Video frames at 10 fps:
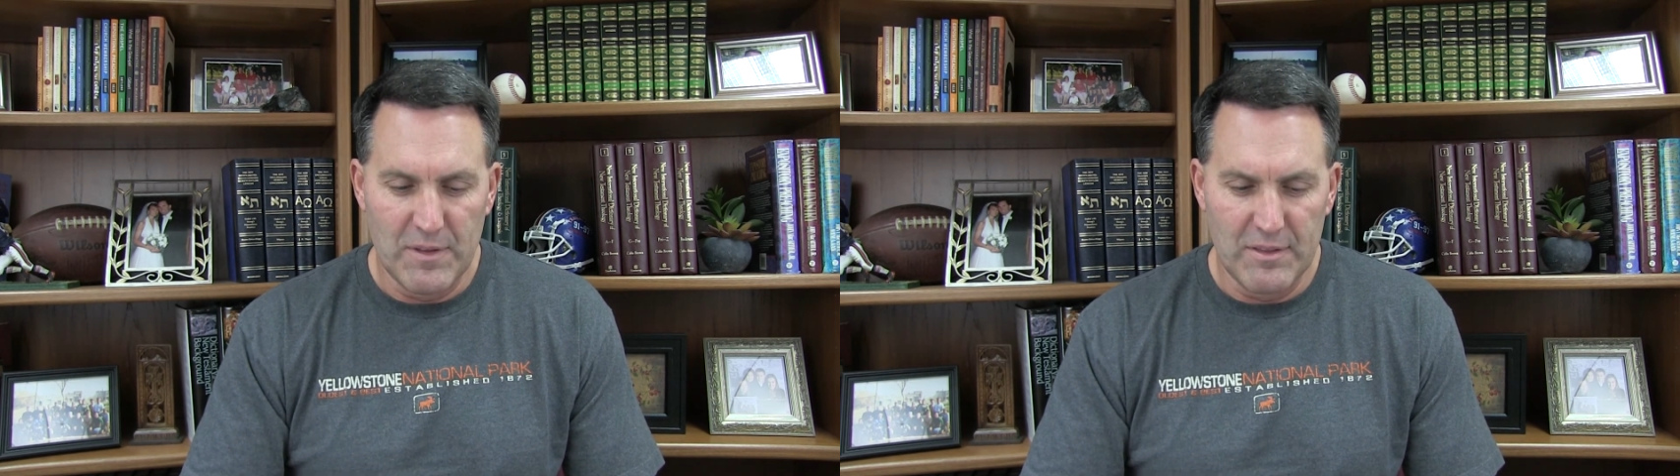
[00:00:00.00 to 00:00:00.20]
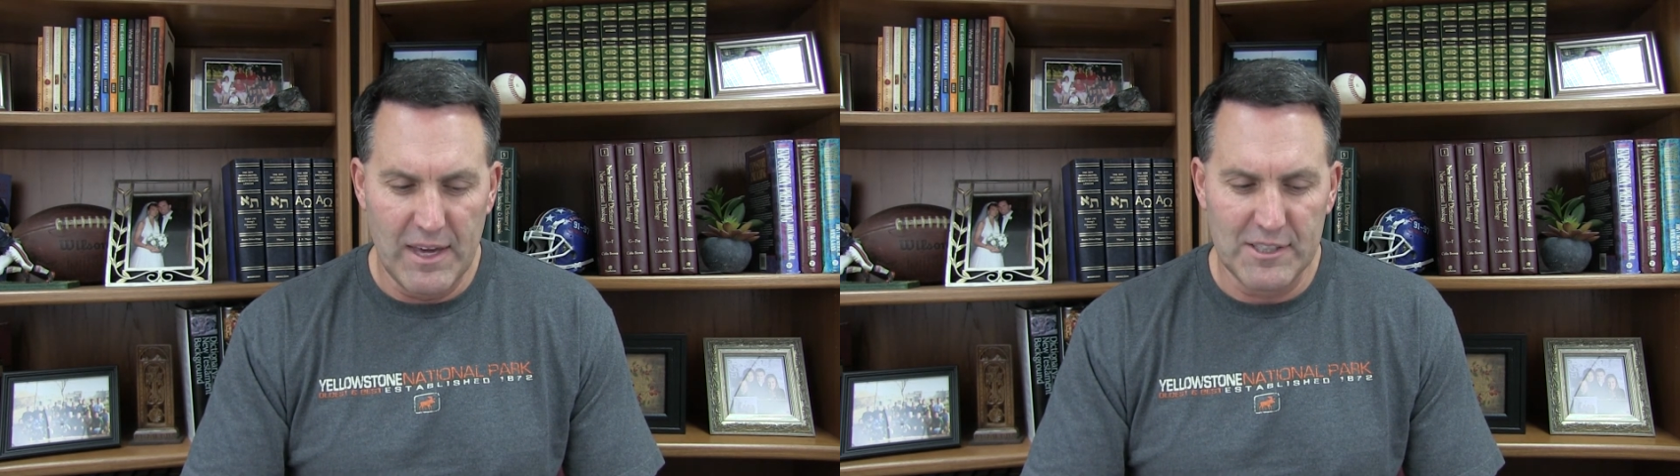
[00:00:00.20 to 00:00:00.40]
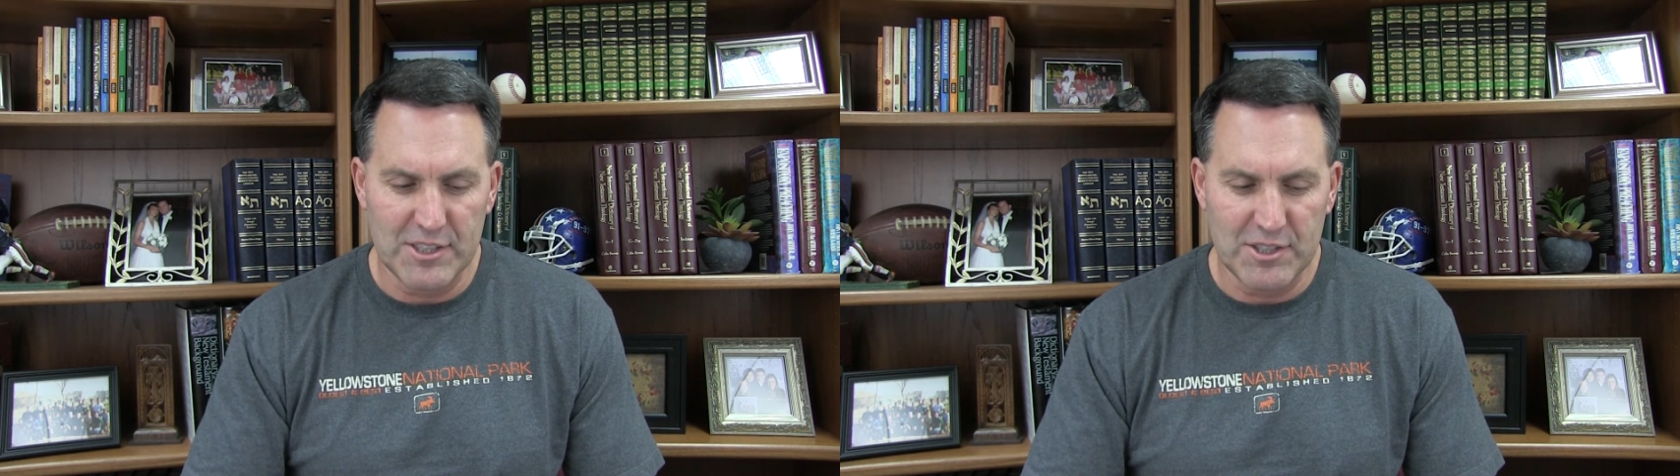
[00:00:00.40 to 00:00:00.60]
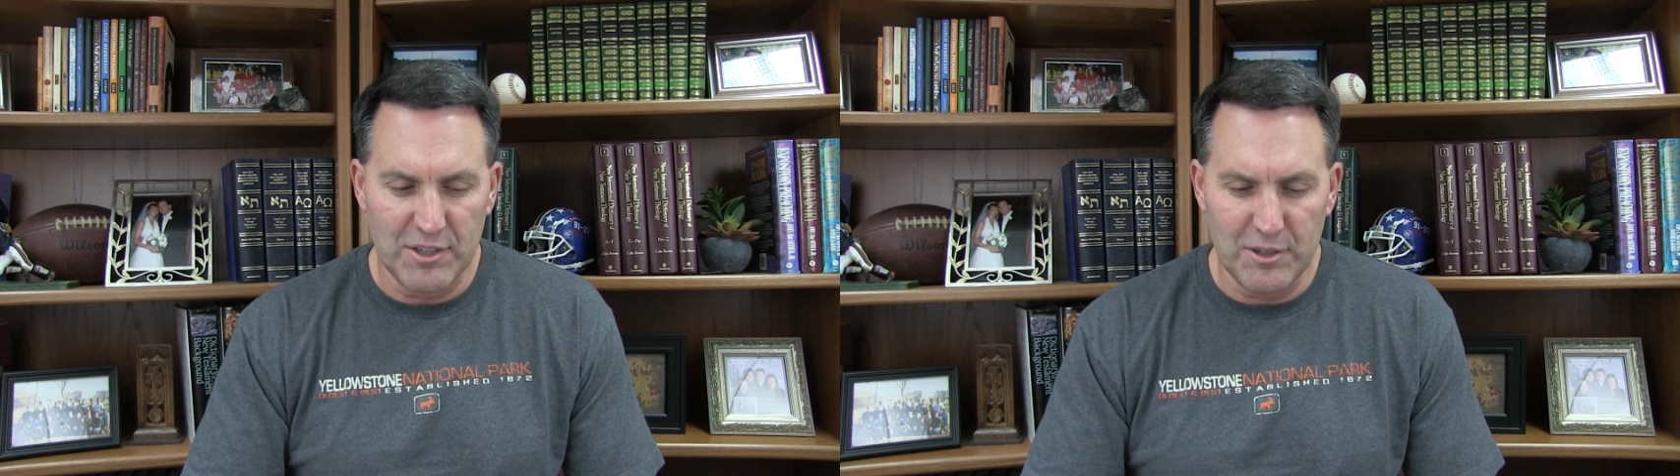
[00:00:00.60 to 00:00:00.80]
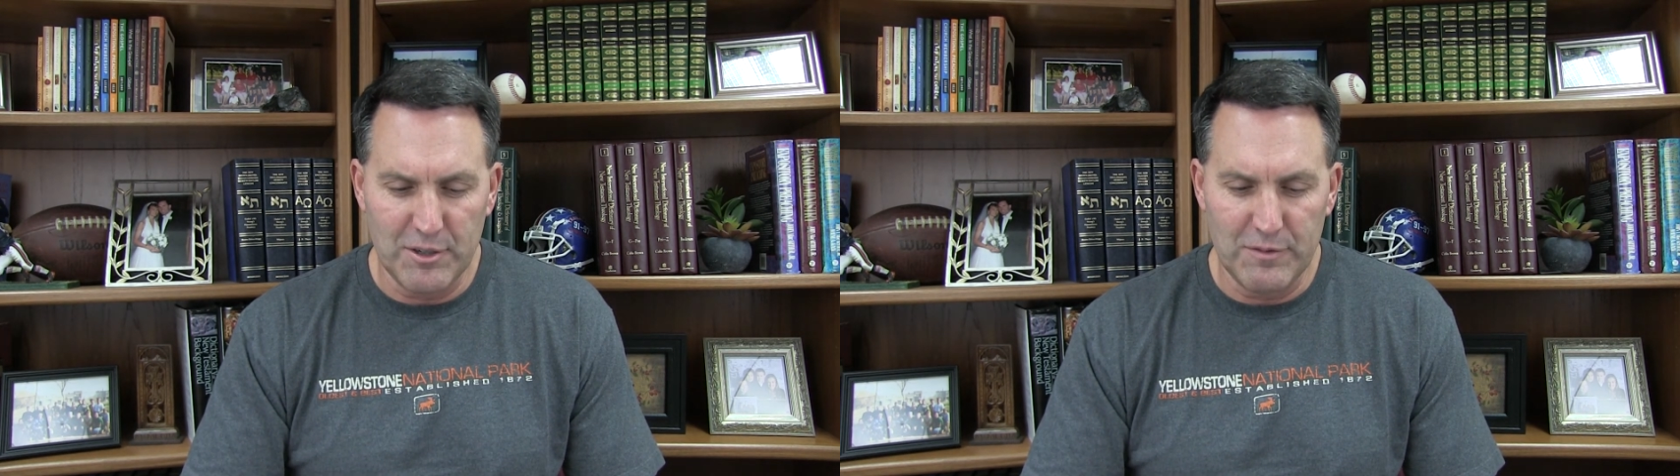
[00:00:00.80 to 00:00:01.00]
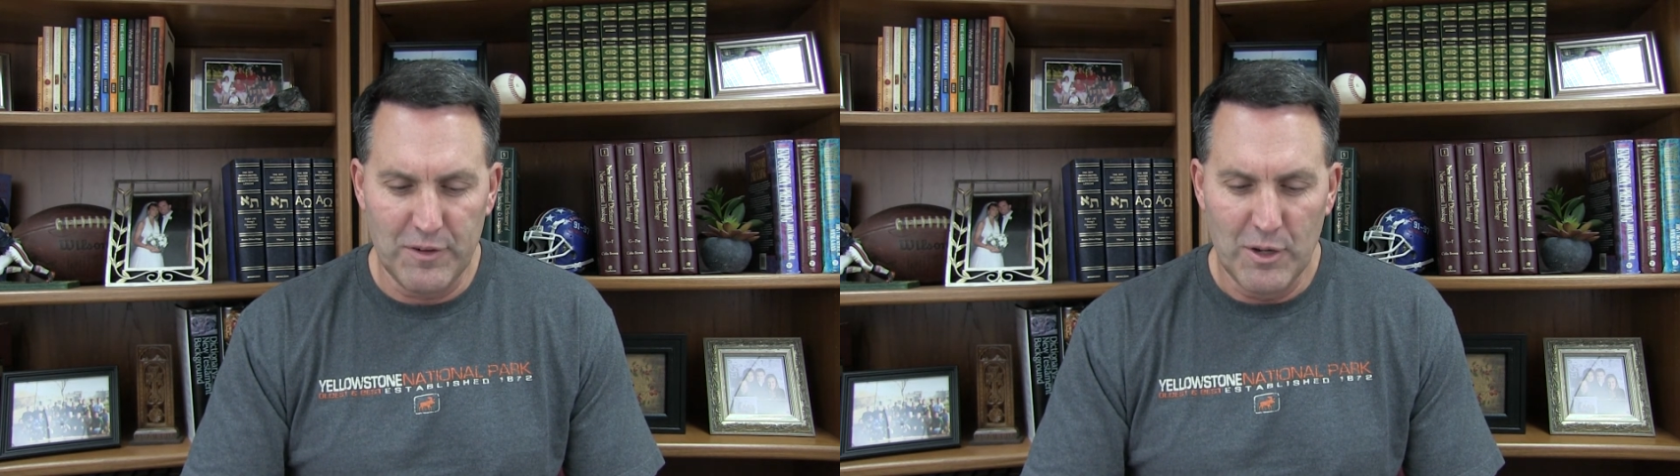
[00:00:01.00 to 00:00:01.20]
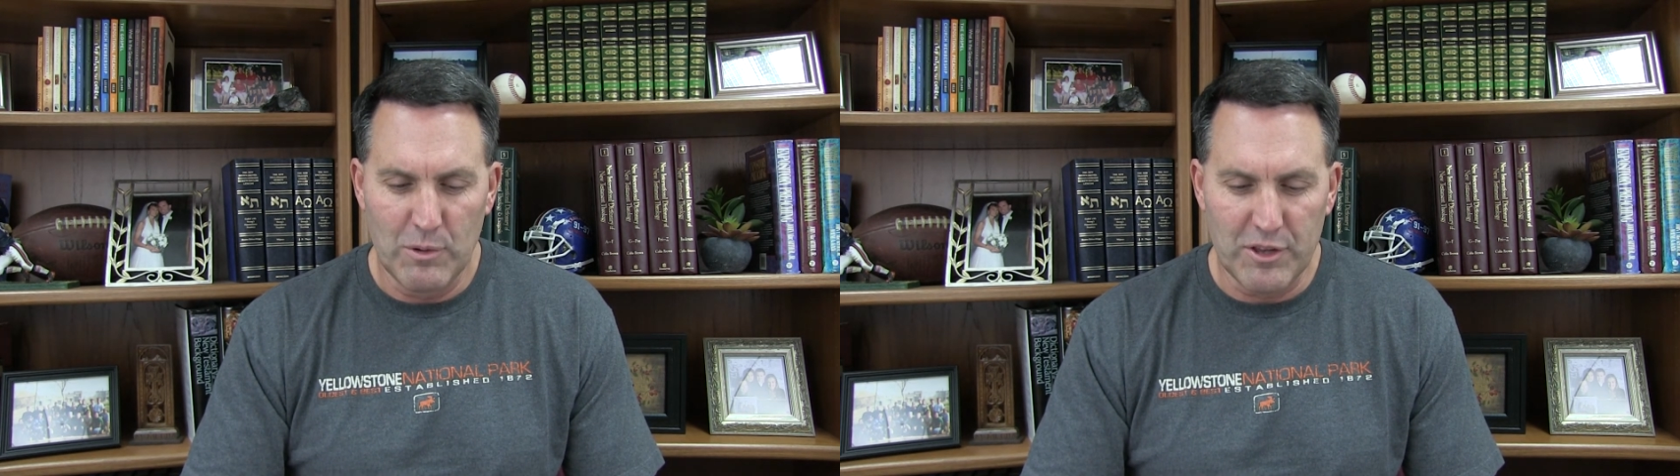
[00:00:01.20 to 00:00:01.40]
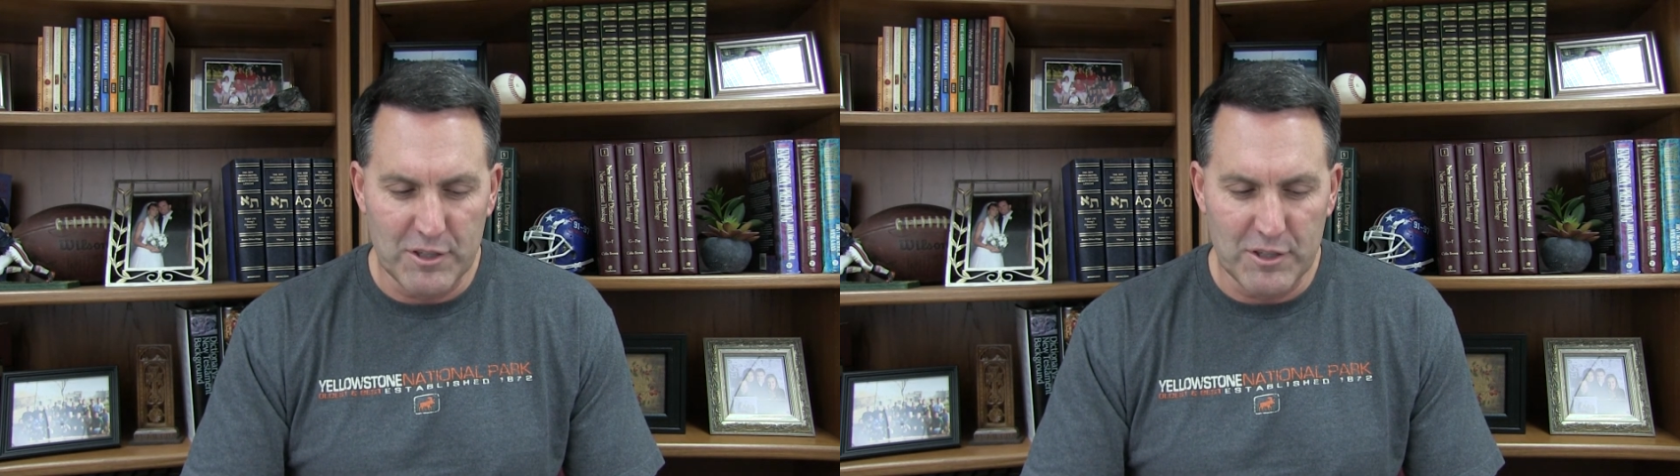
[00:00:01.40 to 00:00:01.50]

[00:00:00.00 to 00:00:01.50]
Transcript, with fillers: They serve with the